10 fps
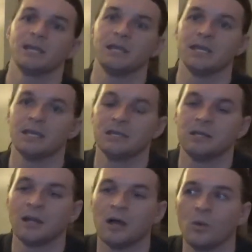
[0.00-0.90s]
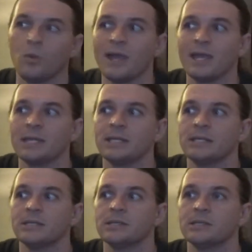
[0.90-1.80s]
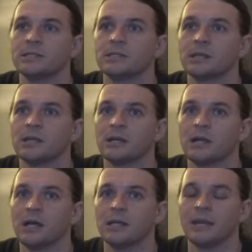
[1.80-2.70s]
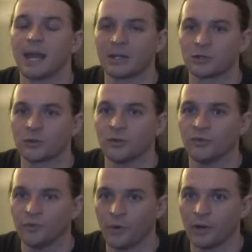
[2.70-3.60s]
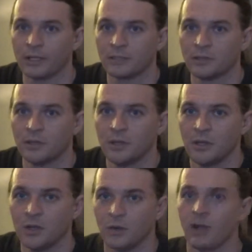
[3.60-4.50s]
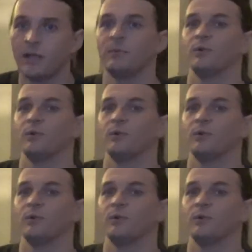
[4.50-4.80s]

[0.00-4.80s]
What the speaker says: in a way that is unnatural for it, right?